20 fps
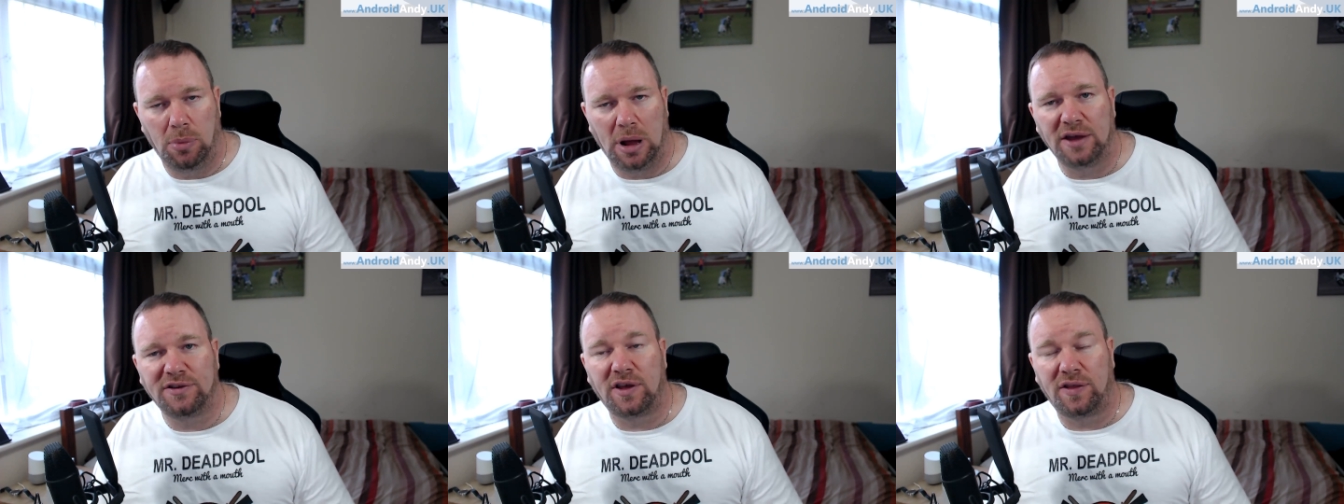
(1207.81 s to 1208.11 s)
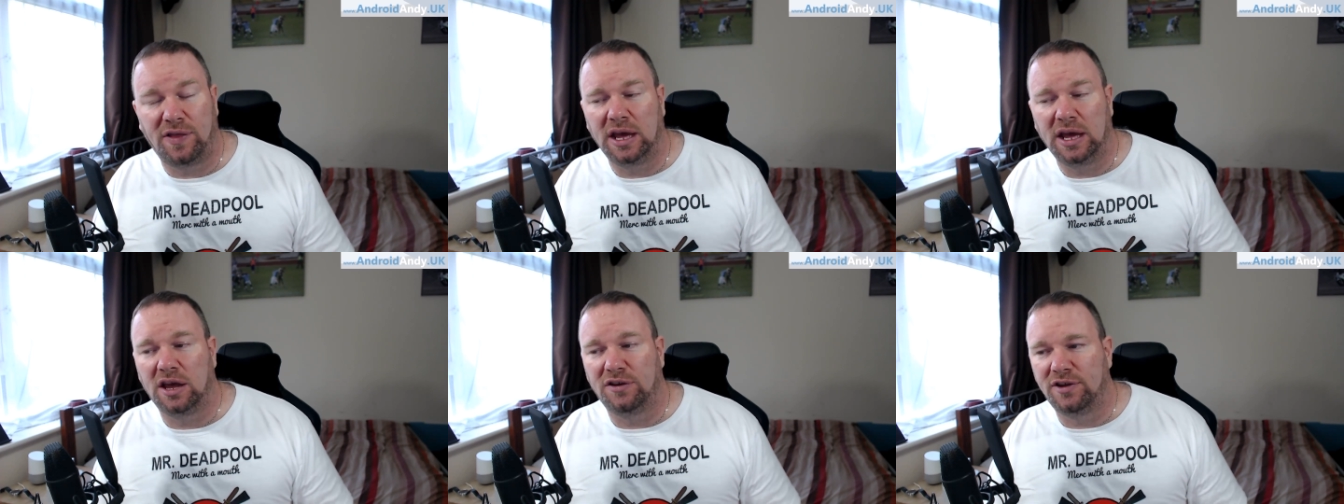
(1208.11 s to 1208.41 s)
As
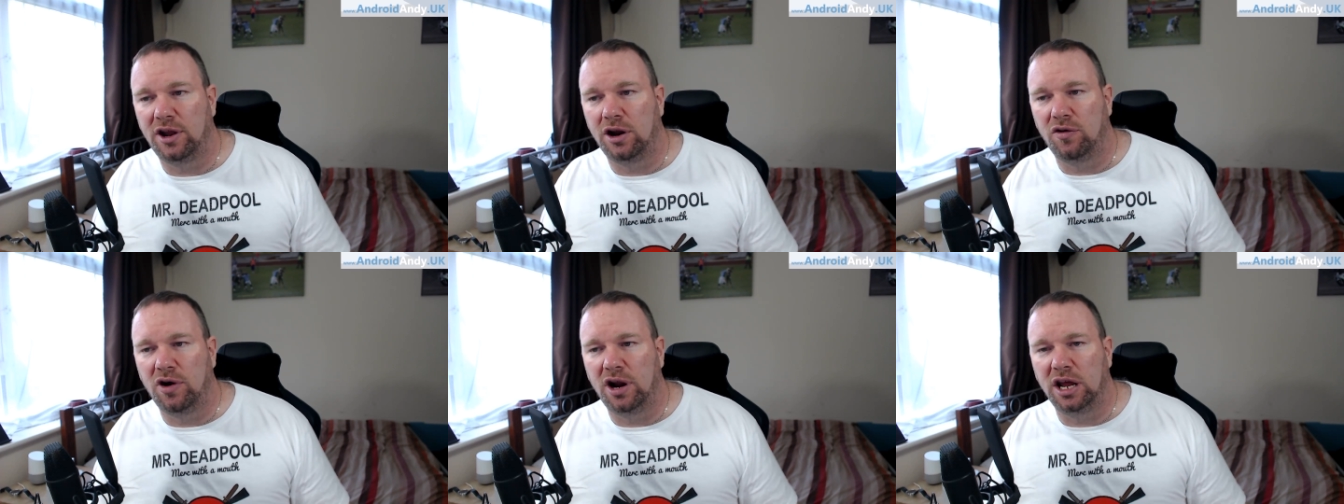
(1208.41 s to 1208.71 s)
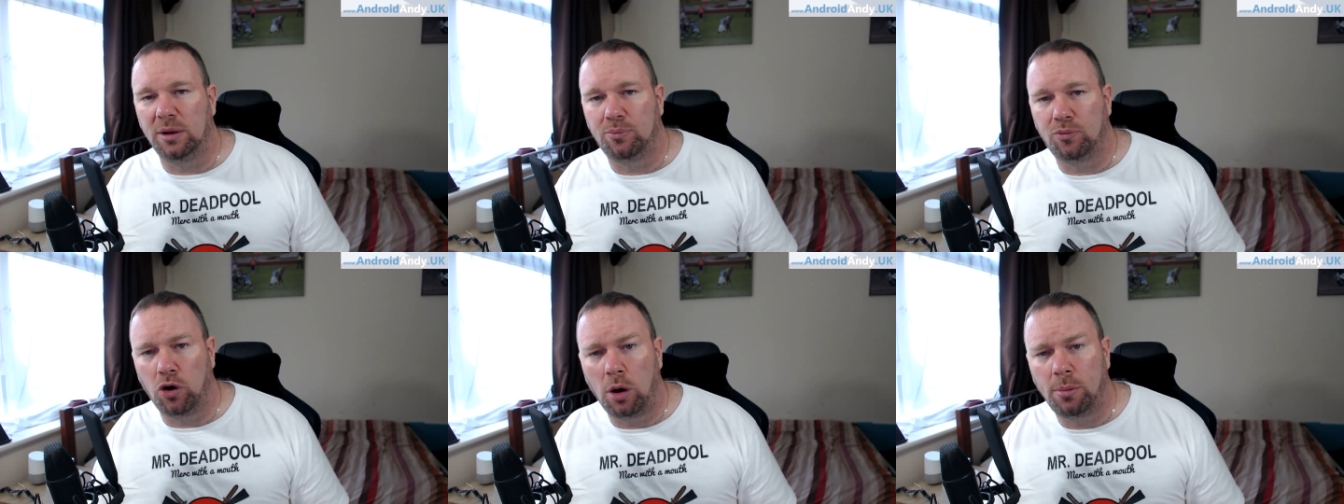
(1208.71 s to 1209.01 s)
I think I said
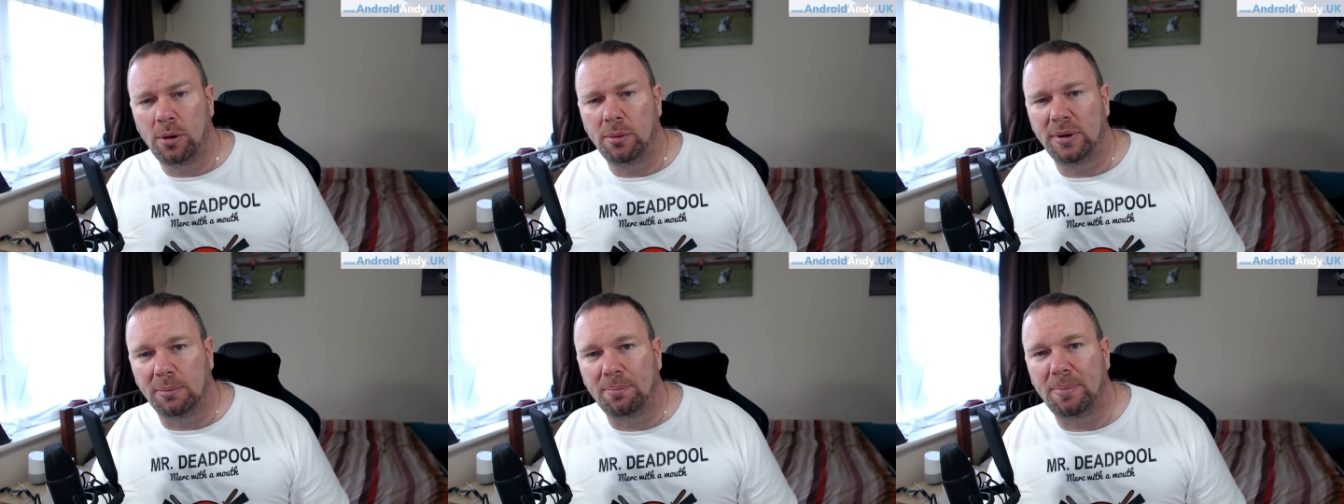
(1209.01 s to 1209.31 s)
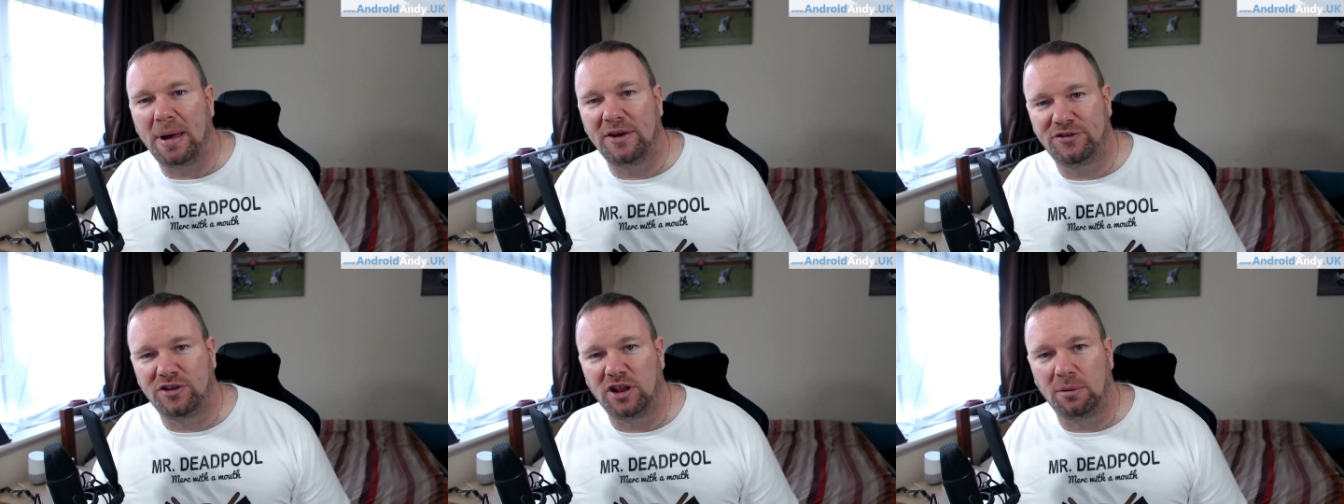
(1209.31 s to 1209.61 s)
already, probably the
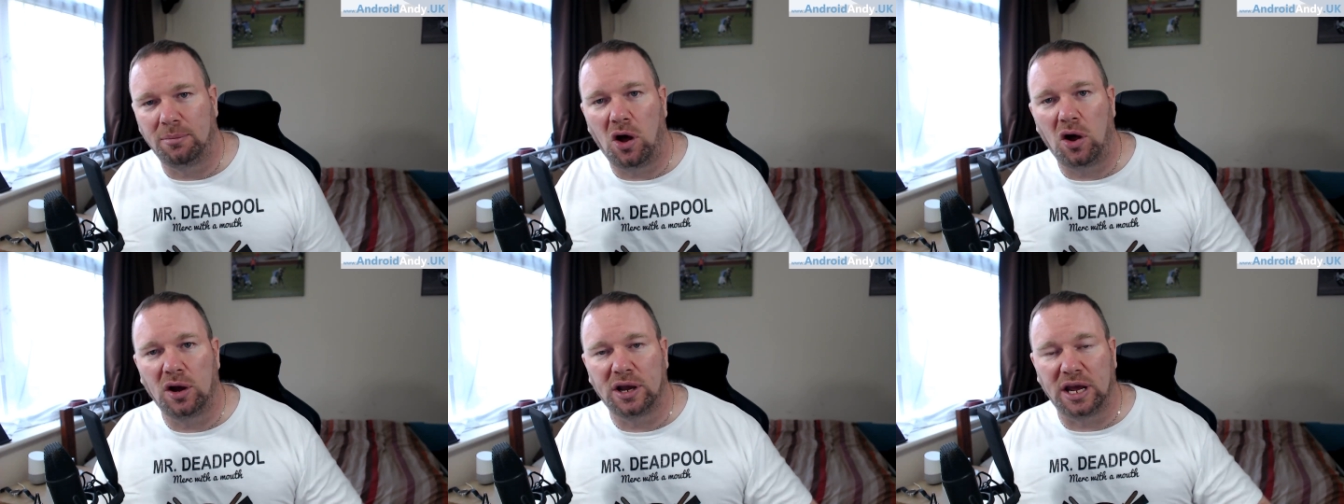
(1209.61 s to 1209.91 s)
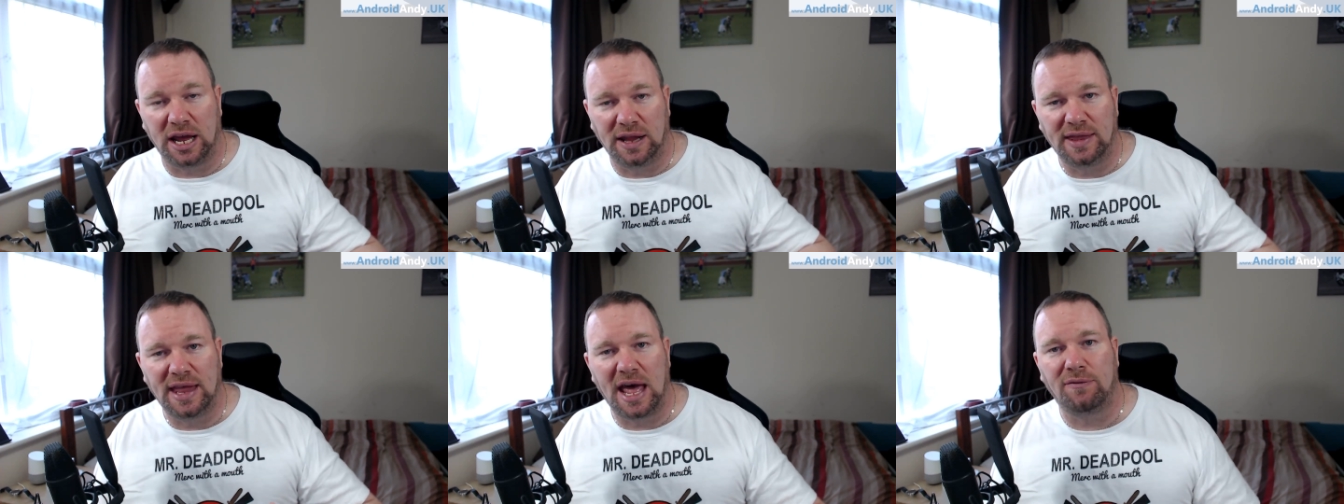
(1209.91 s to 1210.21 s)
best on the
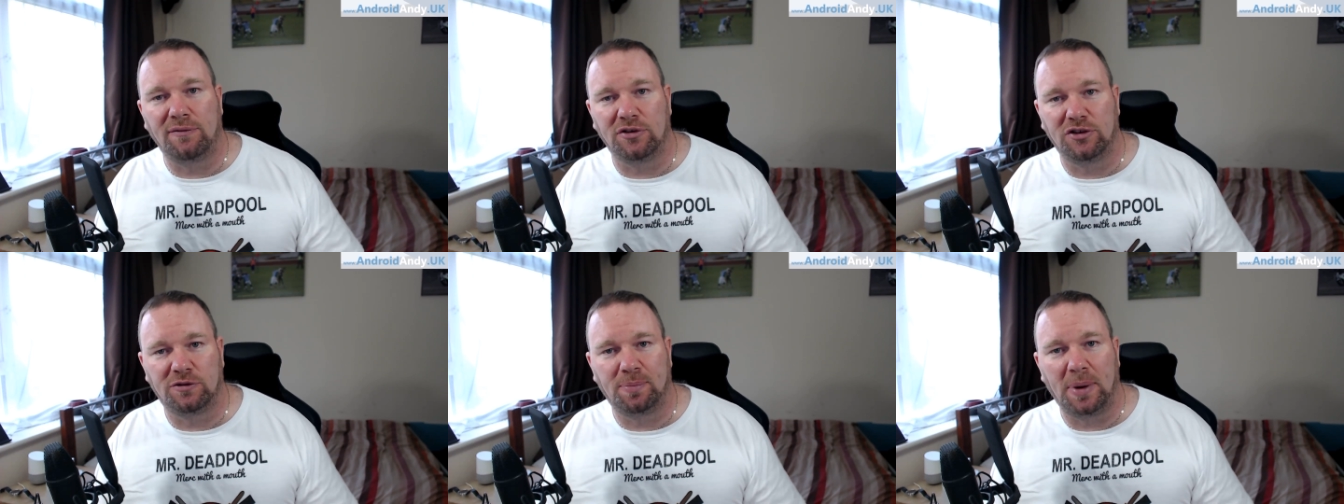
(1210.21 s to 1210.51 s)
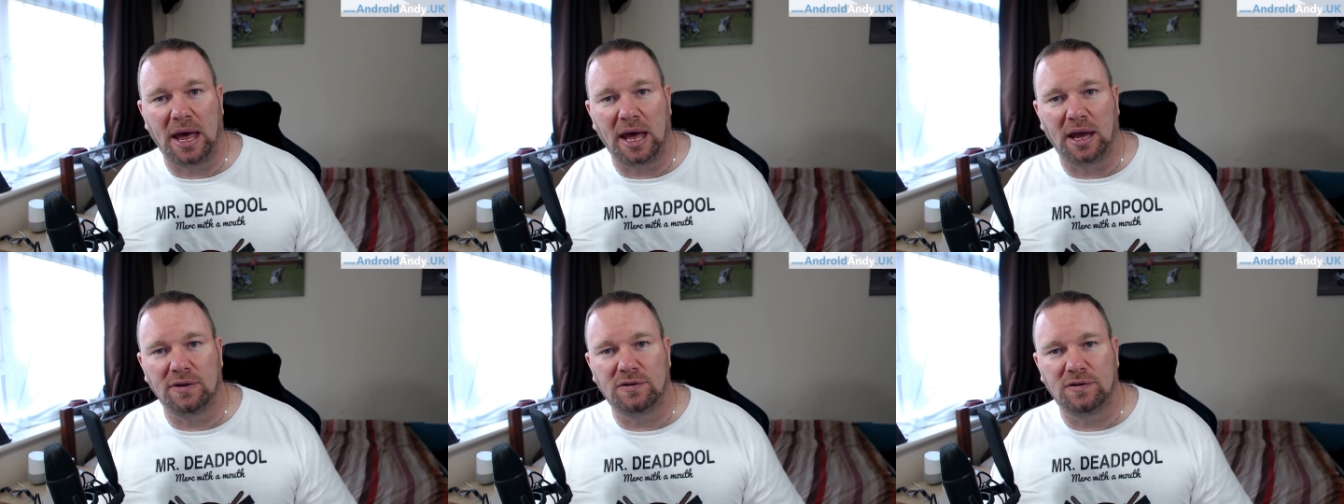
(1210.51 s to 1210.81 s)
market in that
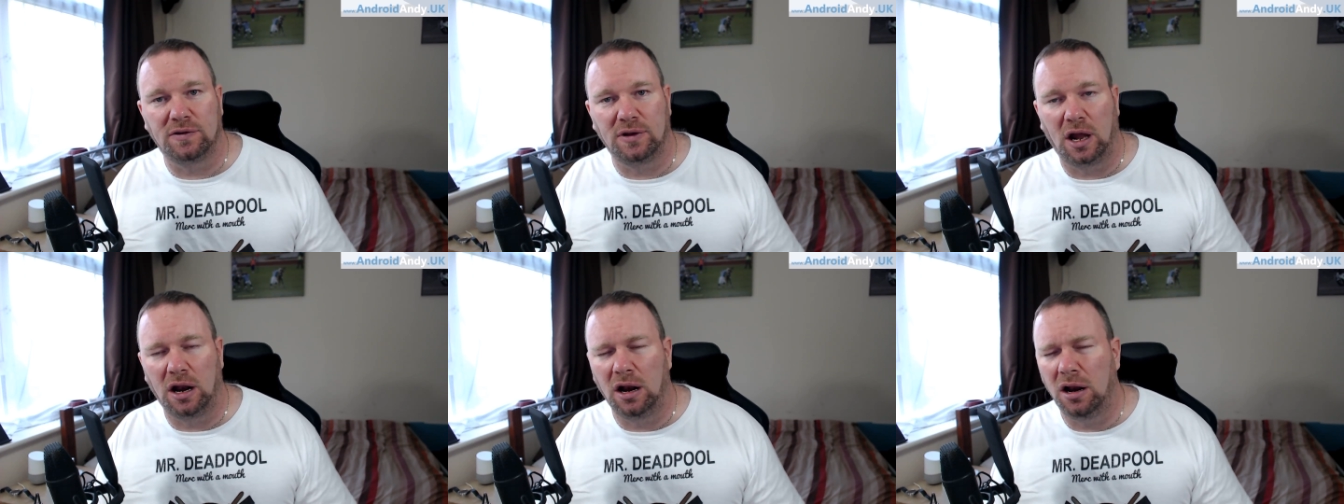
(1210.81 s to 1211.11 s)
respect.